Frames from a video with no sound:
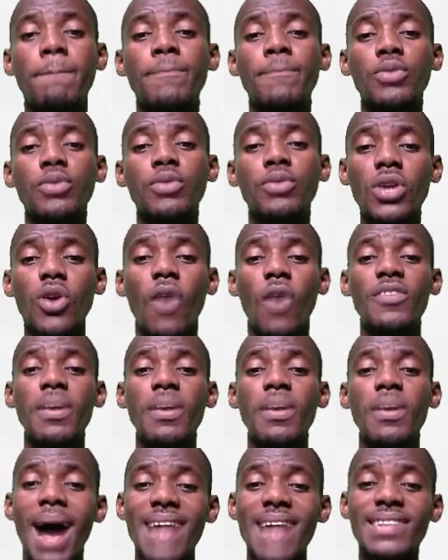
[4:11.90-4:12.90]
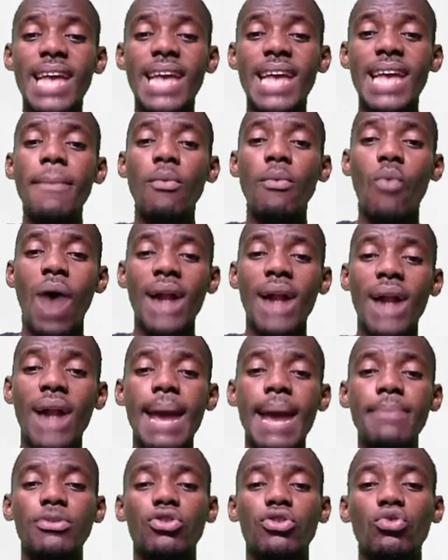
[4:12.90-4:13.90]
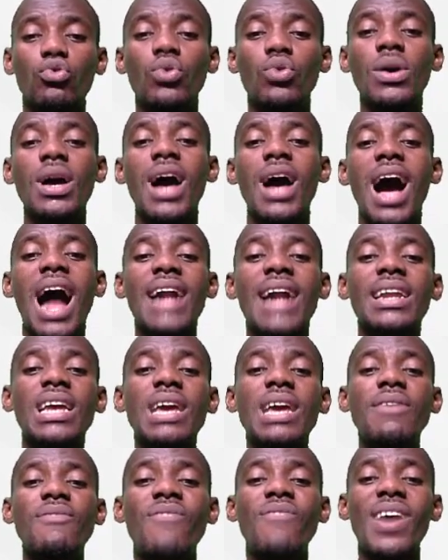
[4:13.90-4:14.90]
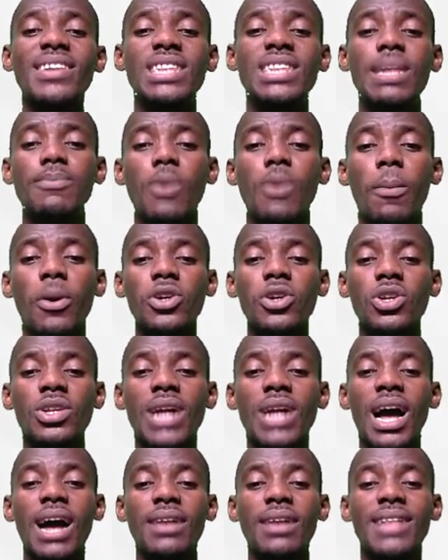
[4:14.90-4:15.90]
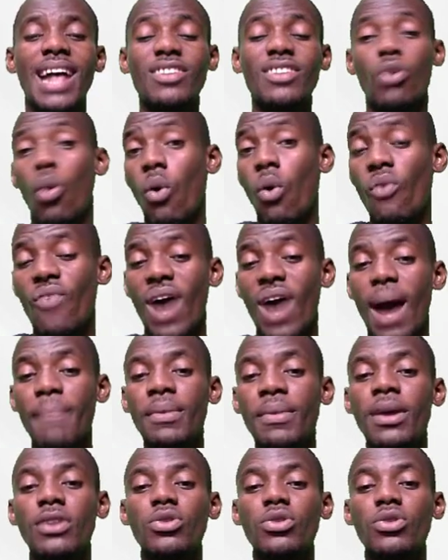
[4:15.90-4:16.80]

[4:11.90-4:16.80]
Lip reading: product of the mass m1, m2, and inversely proportional, that's over,